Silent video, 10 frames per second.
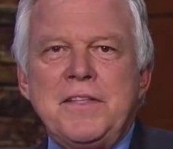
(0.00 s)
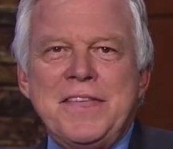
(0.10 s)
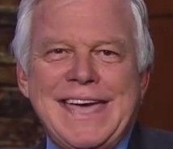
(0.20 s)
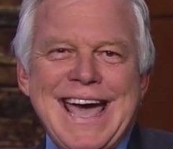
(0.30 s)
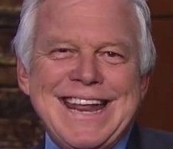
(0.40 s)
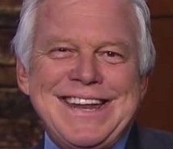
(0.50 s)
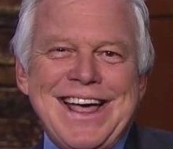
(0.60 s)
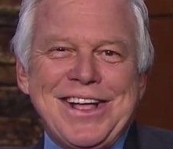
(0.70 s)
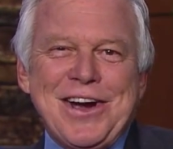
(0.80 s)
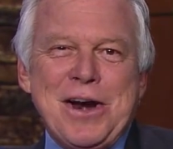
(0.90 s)
The
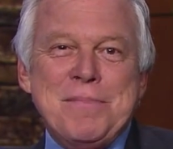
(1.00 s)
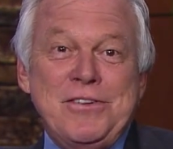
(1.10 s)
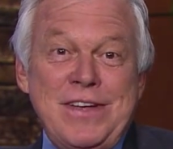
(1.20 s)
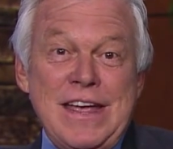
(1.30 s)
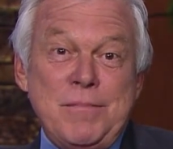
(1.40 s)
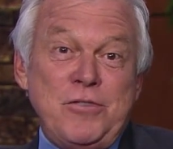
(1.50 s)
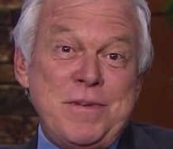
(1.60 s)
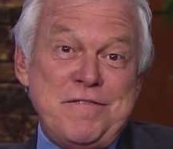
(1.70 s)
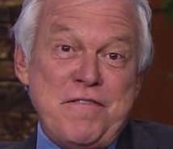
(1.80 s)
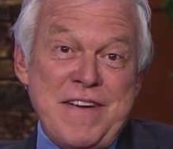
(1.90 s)
Cannondale Garmin team has
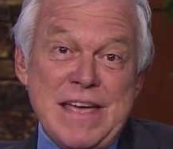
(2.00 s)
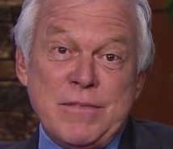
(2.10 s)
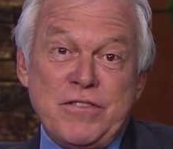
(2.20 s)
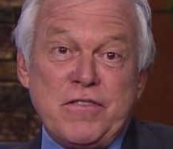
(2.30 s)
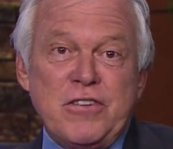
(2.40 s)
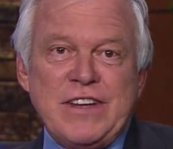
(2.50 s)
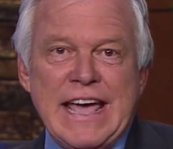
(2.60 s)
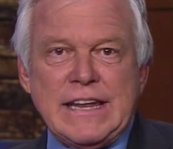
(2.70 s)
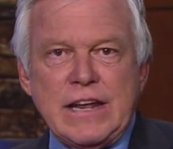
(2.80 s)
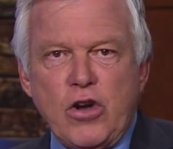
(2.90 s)
been famous for its
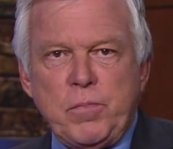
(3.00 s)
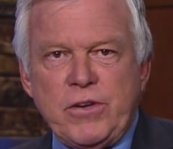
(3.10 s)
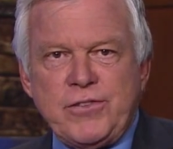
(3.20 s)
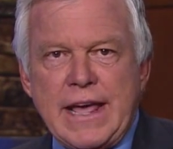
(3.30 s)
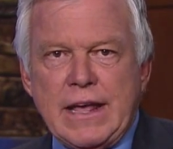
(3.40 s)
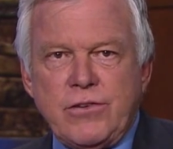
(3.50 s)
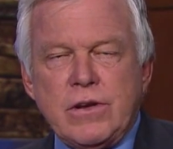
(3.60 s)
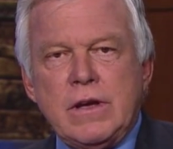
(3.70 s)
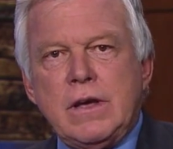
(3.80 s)
anti-doping stance,